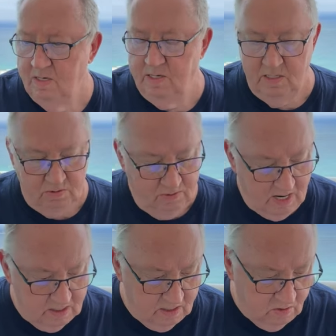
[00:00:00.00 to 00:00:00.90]
dis, I
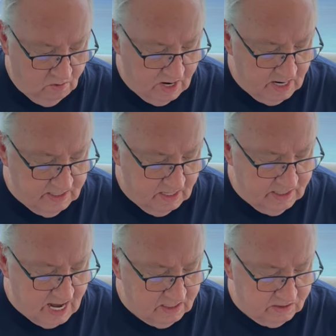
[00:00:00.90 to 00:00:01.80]
don't know, I,
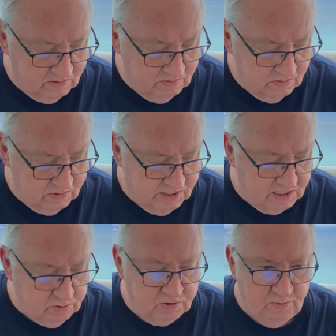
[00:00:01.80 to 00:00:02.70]
that's
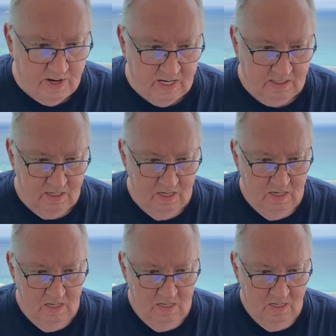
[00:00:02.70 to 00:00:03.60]
disrespect,
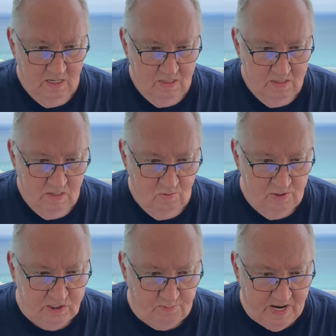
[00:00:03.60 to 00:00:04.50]

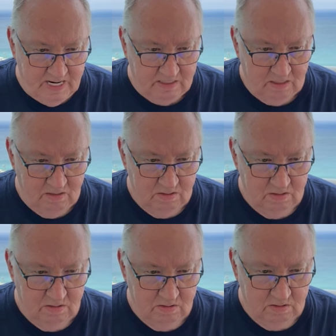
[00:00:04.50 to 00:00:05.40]
respect
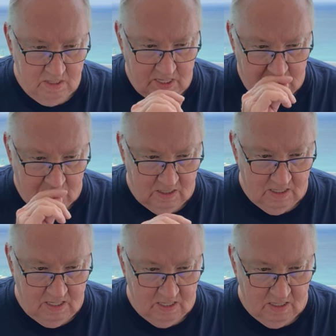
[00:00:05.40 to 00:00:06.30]
in a,
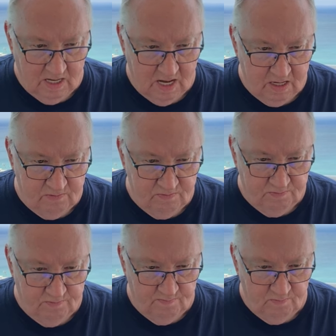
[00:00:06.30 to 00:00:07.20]
in a lot of
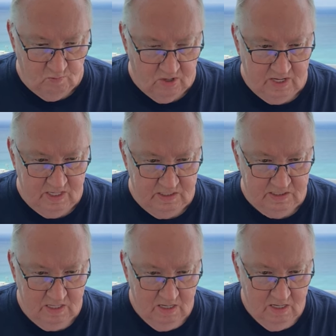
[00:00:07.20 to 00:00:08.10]

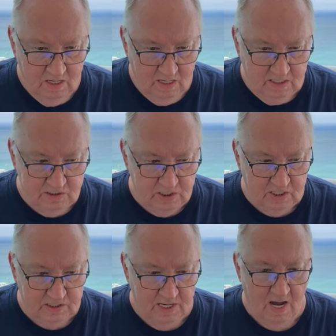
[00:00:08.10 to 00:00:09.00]
ways is
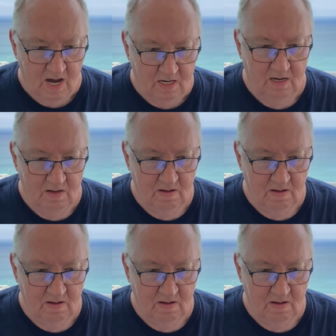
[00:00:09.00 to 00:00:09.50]
just not